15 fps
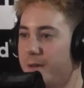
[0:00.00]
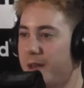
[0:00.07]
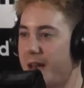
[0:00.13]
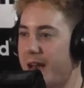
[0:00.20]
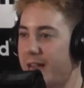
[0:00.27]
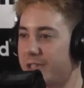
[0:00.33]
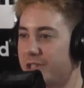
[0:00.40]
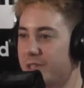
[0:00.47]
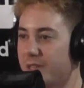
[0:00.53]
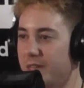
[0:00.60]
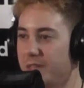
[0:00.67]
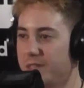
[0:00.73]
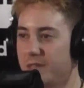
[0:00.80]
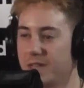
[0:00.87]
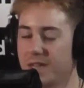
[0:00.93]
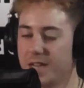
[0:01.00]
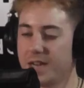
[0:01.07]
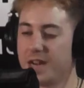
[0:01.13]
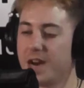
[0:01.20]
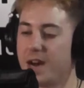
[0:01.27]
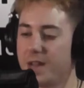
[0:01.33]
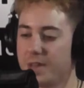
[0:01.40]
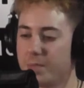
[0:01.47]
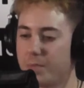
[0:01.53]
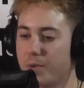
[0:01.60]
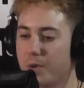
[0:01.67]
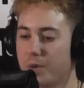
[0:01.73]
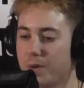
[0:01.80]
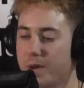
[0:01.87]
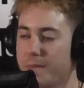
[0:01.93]
Actually, in the
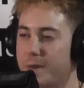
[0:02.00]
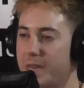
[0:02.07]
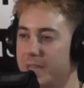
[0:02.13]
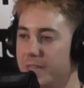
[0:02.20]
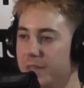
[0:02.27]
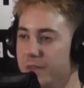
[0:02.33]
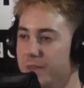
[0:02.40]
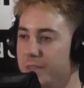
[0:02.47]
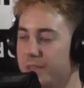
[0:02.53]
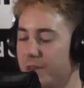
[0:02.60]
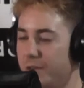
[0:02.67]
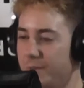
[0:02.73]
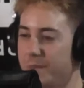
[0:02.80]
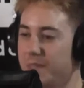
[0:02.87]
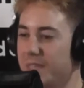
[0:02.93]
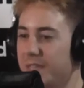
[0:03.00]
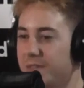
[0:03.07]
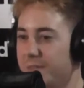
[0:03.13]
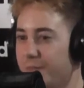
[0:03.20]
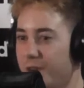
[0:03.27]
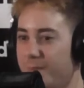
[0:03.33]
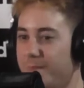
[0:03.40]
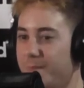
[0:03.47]
program I use, I don't mean to interrupt.